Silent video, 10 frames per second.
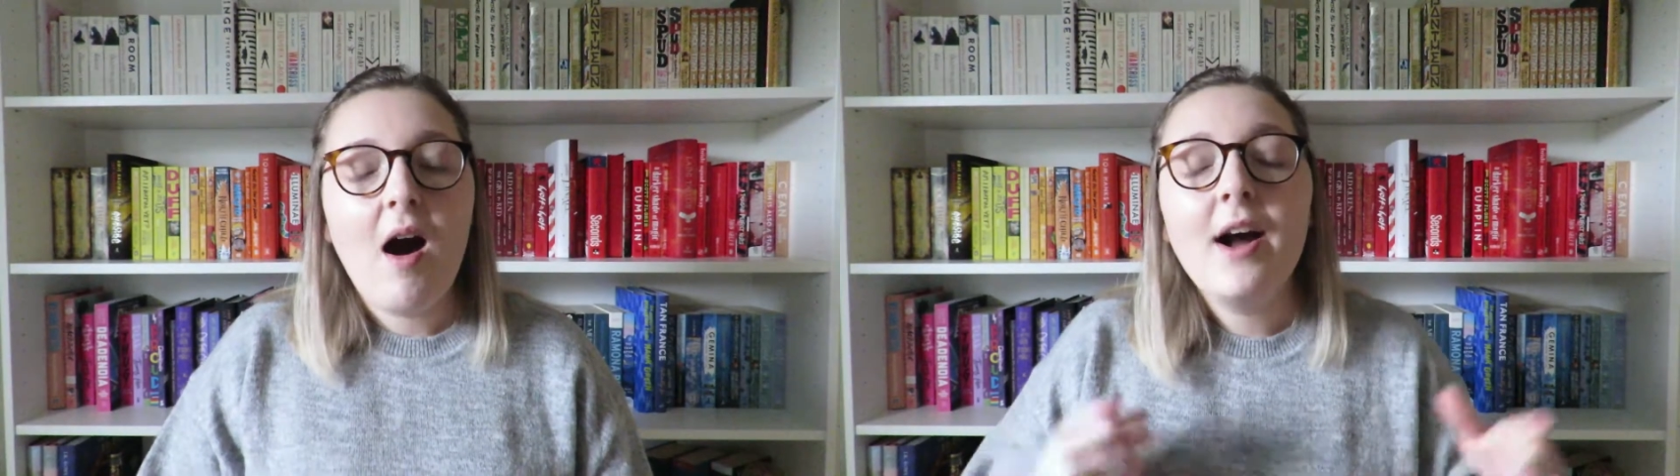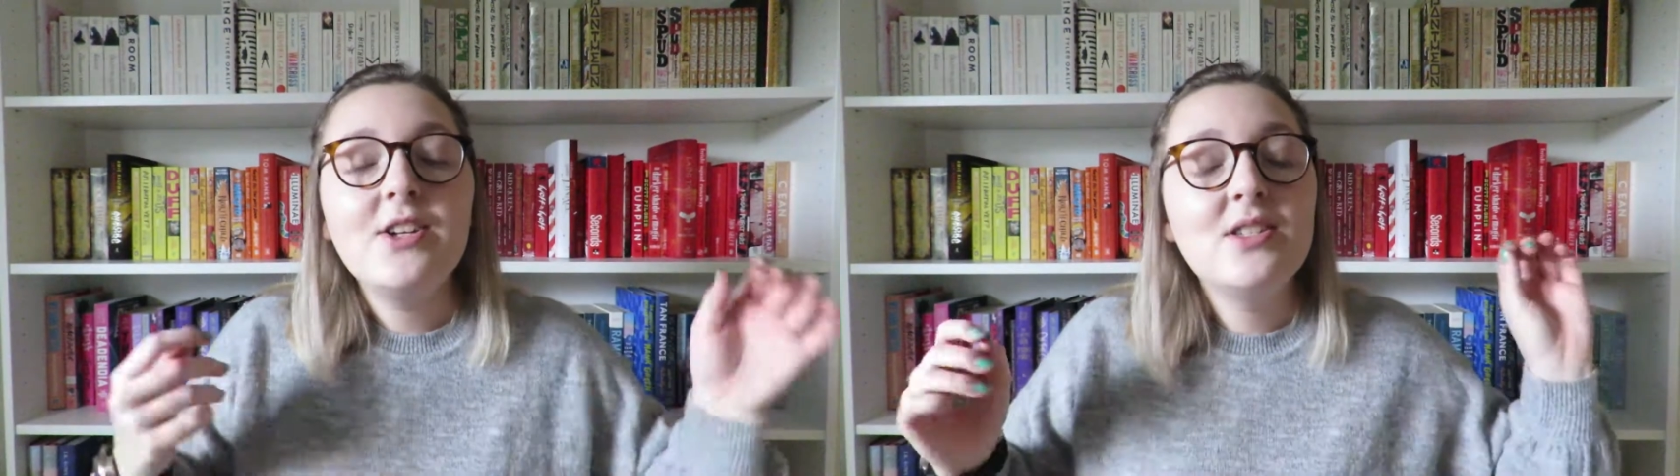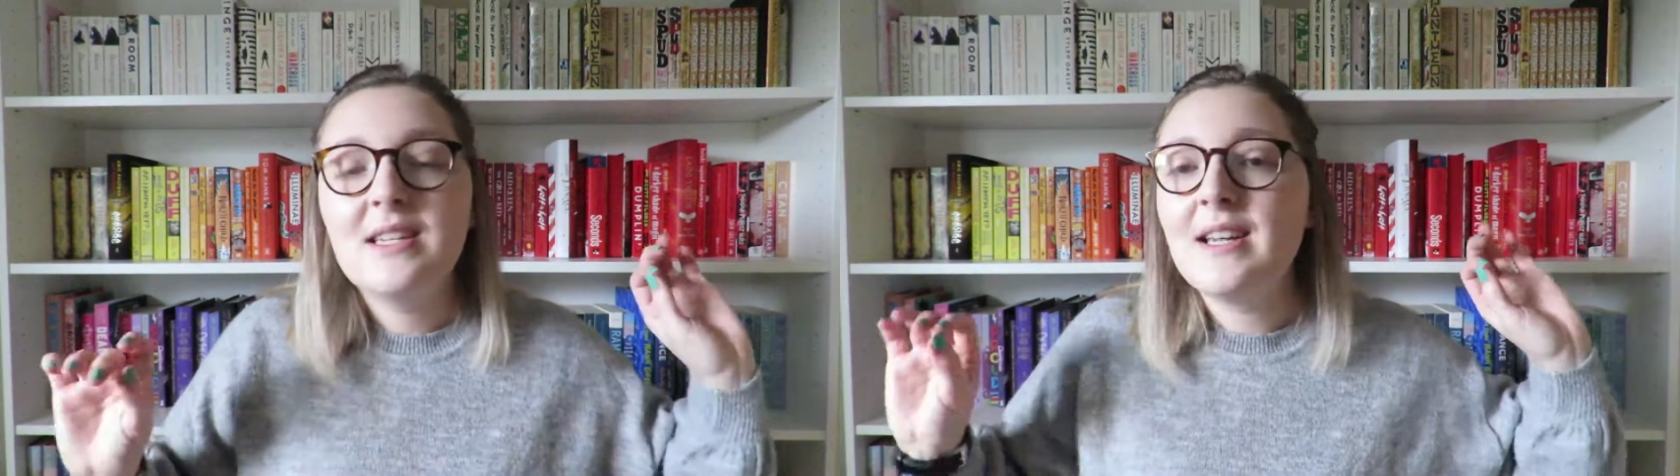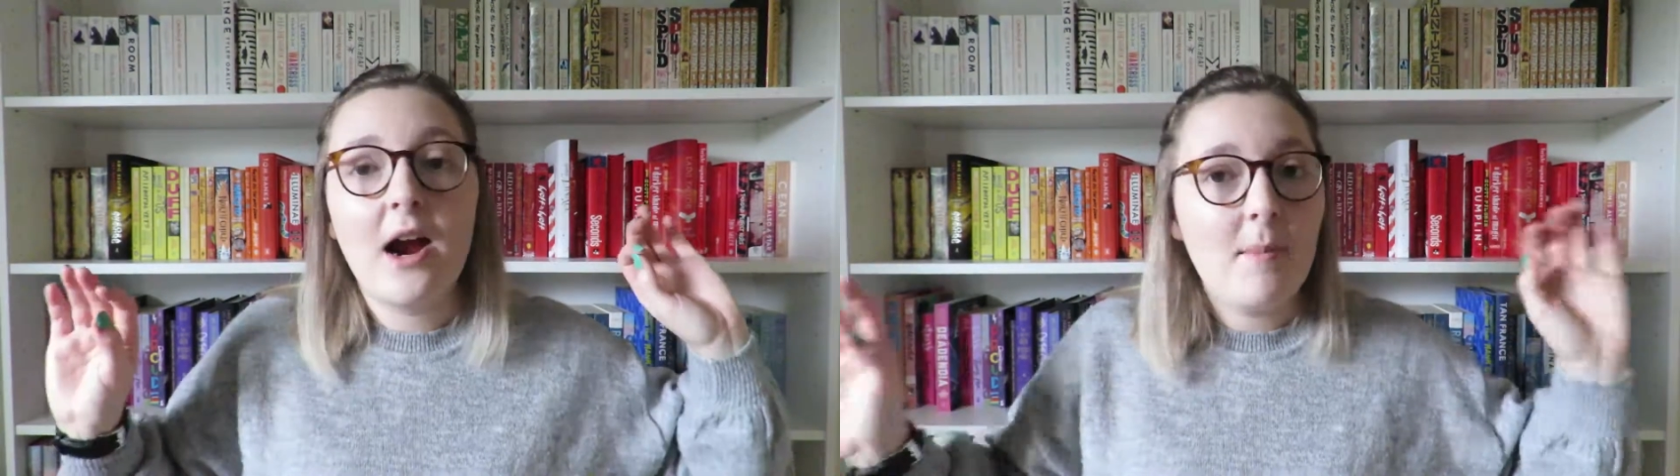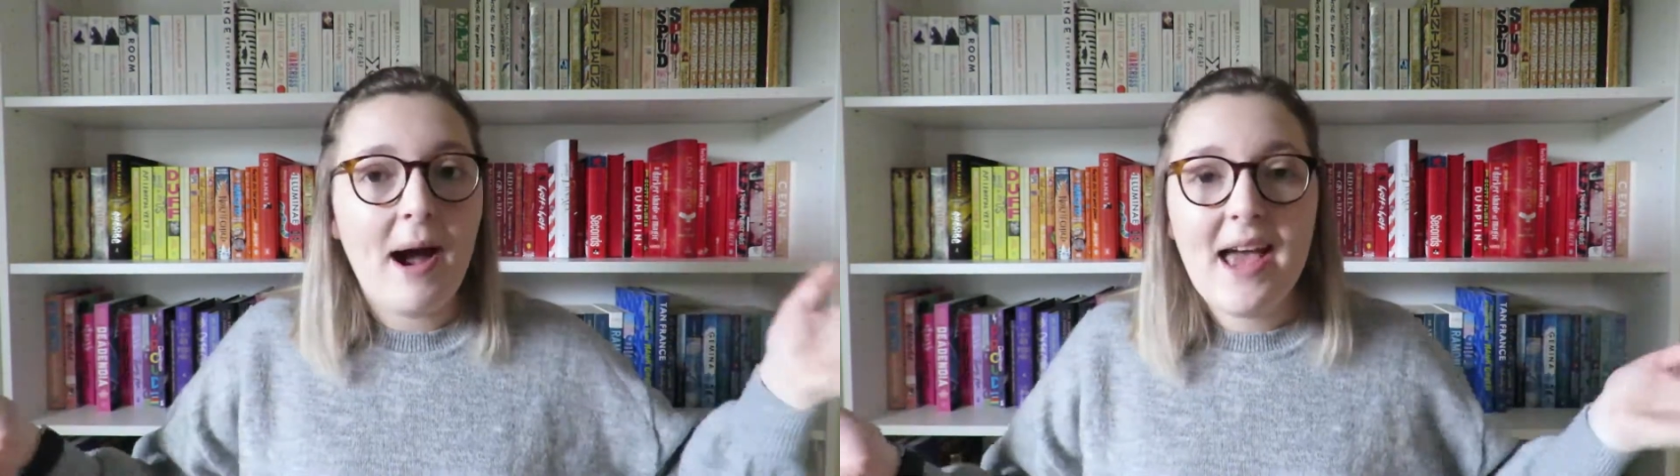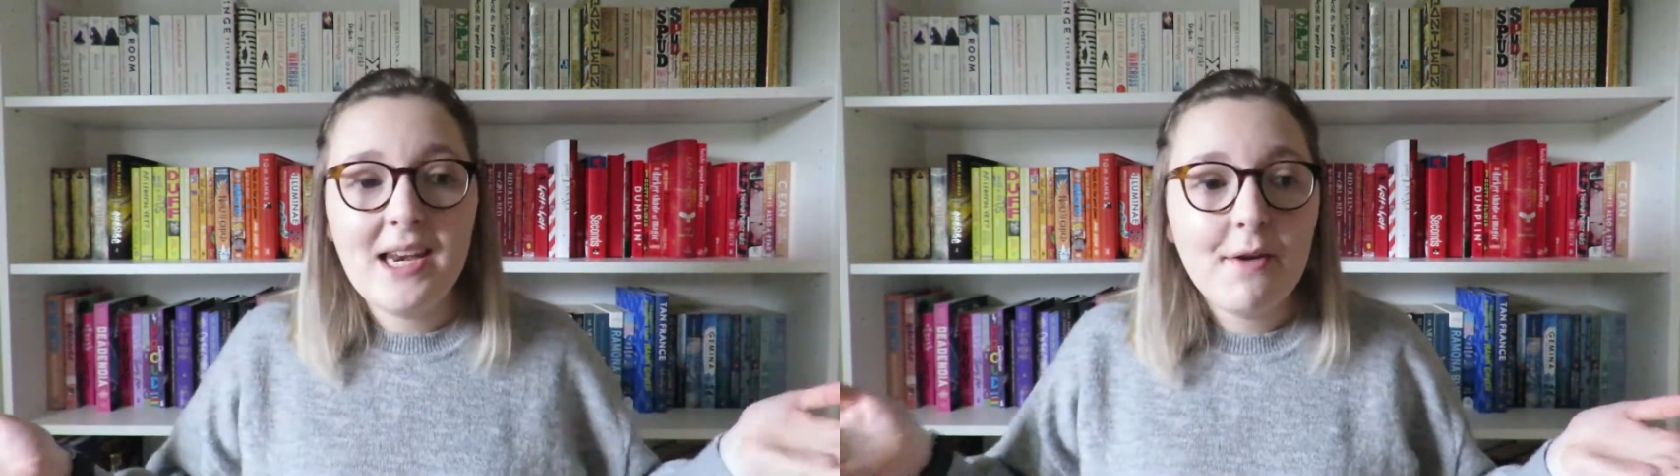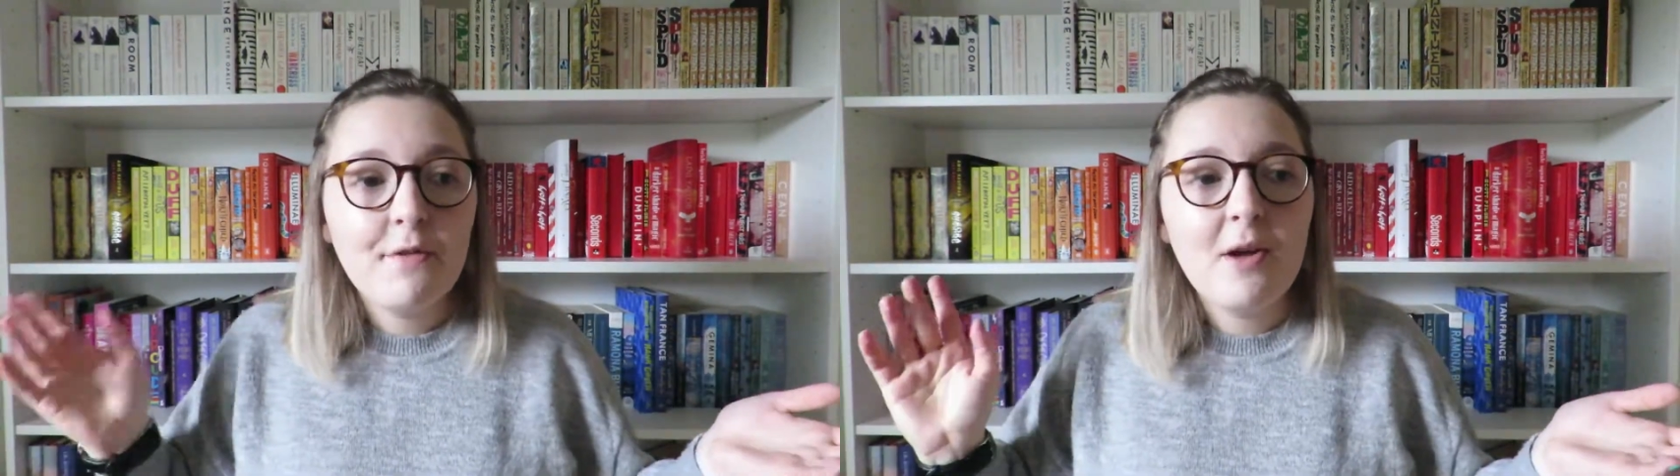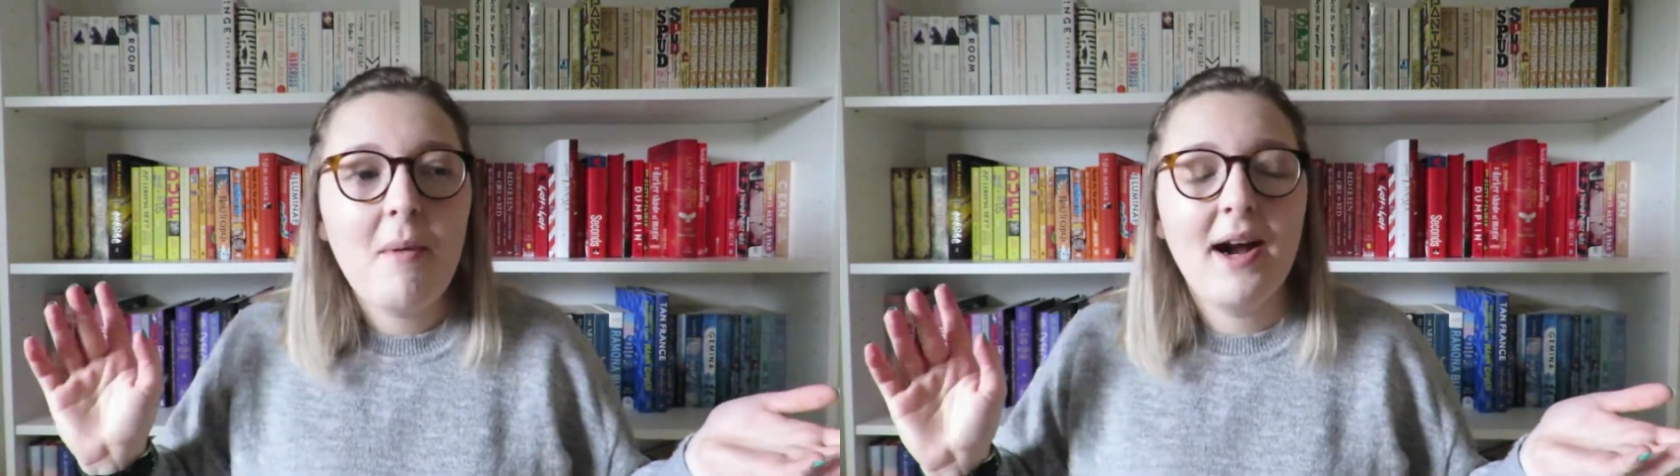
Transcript: I just didn't care about any of them.